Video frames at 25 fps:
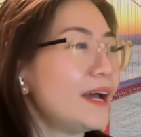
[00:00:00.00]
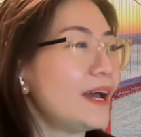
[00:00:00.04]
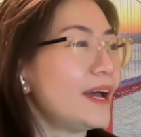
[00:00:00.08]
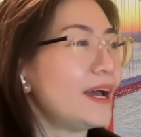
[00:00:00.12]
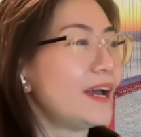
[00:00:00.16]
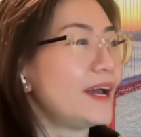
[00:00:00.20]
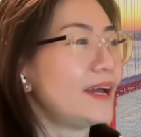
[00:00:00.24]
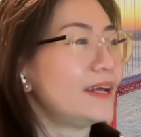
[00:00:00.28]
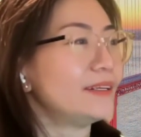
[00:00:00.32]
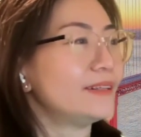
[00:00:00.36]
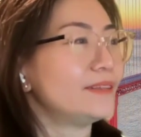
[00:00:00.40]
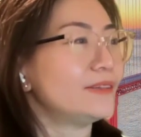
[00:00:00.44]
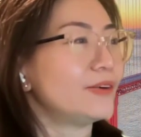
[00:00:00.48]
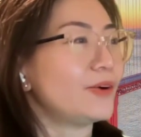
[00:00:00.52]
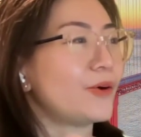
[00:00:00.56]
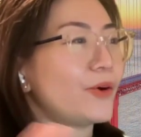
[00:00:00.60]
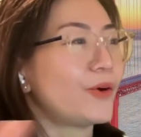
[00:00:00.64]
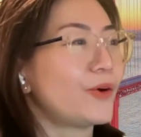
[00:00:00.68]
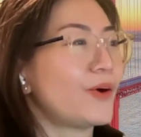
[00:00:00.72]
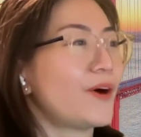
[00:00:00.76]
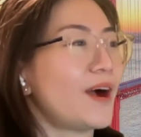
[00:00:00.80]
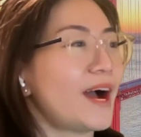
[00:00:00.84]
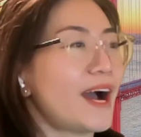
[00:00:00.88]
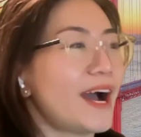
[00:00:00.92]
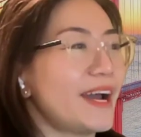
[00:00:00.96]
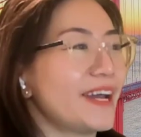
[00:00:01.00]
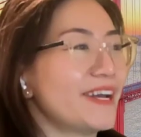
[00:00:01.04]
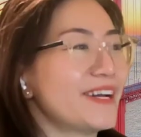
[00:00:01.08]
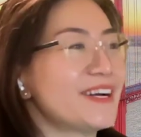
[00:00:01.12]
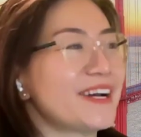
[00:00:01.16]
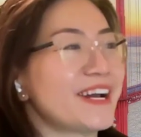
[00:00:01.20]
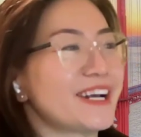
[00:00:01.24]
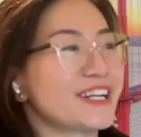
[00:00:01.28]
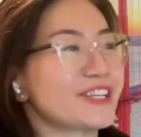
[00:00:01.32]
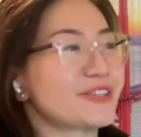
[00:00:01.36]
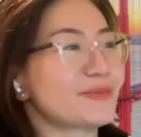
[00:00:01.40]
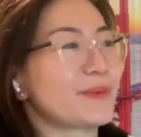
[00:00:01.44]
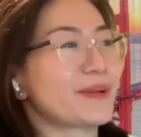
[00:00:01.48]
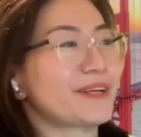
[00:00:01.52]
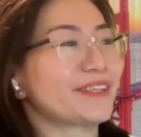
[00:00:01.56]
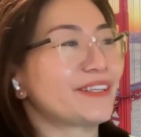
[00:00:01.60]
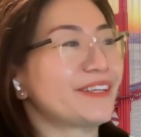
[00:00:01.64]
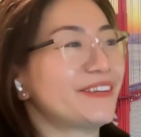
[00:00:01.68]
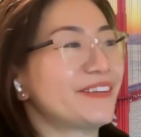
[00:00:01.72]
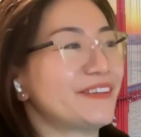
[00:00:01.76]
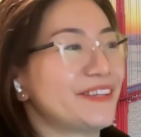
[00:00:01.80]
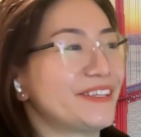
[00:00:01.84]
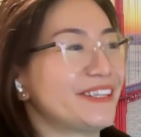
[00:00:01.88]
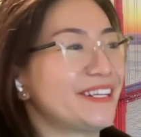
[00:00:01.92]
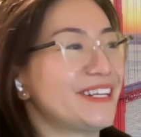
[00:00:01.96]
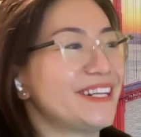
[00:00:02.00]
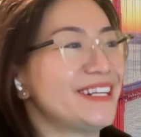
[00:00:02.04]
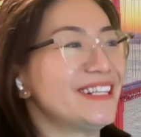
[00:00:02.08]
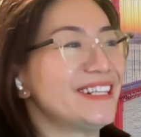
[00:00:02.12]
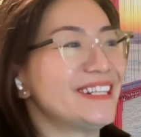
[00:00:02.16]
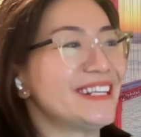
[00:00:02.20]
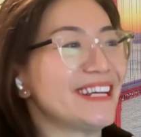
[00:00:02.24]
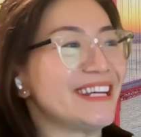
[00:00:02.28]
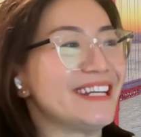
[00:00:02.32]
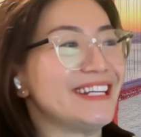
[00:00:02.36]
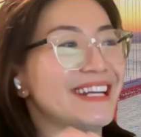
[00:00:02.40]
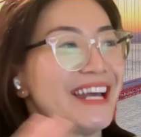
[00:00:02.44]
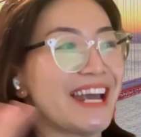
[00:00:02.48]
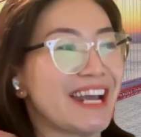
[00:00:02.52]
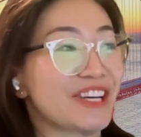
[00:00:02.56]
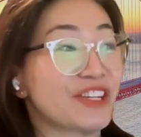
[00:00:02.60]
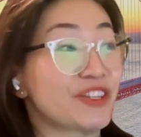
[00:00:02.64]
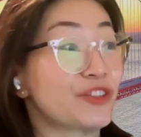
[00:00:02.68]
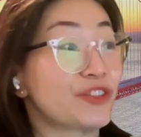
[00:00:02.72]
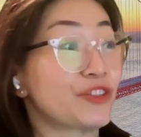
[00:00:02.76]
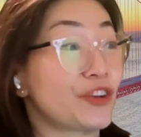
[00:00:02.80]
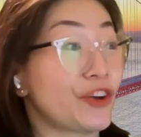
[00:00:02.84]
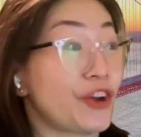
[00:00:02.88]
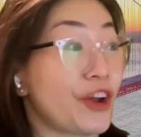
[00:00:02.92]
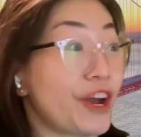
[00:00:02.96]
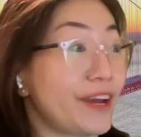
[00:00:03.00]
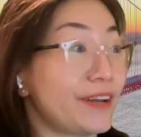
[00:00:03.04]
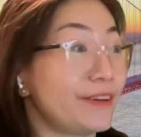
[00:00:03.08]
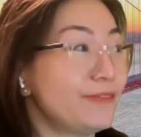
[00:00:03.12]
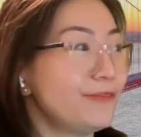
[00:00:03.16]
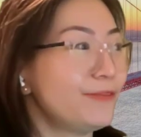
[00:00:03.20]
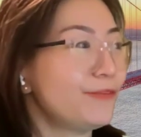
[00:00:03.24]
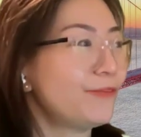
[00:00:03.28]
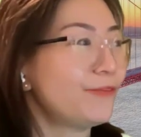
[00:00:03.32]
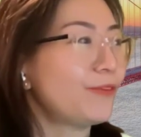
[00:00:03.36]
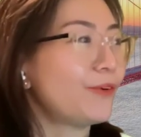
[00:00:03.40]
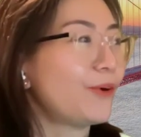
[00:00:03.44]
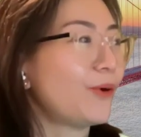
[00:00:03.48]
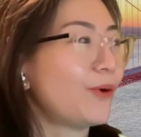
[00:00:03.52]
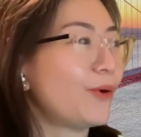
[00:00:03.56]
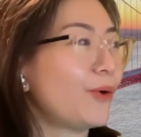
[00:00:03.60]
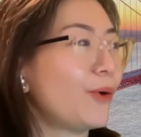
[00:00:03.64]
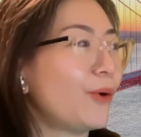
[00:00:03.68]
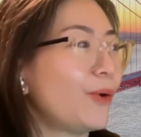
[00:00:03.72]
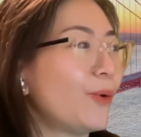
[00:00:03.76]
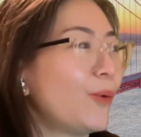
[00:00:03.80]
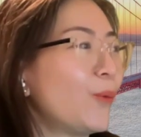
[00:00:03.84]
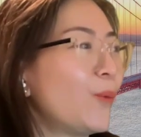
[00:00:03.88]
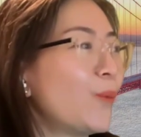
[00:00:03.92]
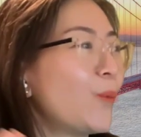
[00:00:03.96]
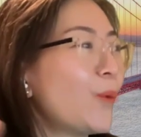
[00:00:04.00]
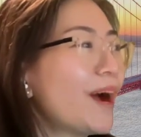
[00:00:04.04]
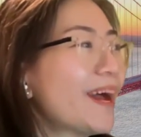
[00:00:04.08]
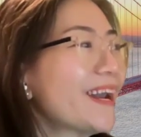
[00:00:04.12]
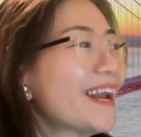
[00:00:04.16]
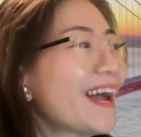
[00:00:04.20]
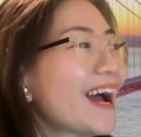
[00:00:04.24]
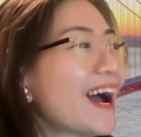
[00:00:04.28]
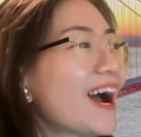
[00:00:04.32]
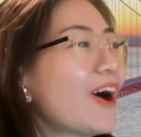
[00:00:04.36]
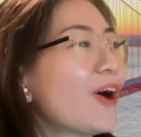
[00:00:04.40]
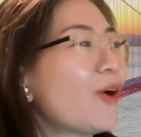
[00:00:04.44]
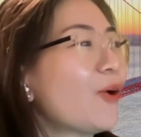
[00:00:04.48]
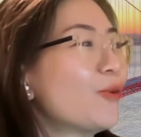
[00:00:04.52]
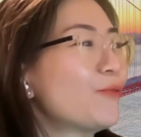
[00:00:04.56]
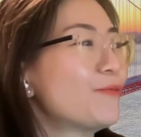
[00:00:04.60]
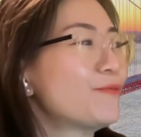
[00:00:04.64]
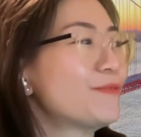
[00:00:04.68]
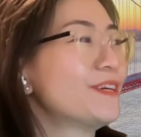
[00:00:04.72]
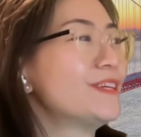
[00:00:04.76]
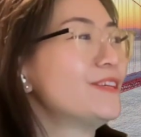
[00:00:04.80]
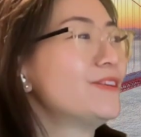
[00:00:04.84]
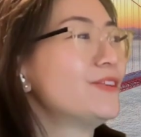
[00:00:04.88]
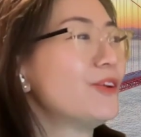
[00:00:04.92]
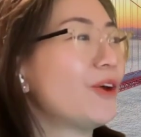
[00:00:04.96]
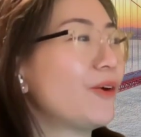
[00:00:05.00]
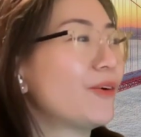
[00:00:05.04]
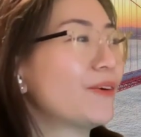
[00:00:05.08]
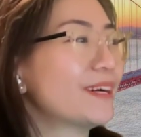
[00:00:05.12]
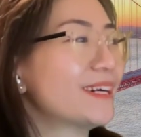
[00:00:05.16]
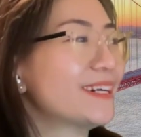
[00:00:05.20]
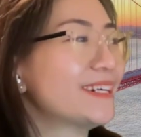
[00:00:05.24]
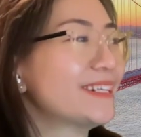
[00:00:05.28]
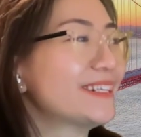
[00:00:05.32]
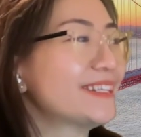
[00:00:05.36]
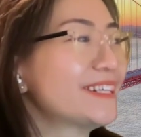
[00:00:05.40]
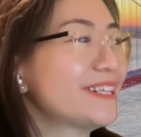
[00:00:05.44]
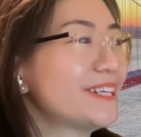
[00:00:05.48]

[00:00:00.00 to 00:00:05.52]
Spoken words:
and or higher expected returns in exchange for what are often longer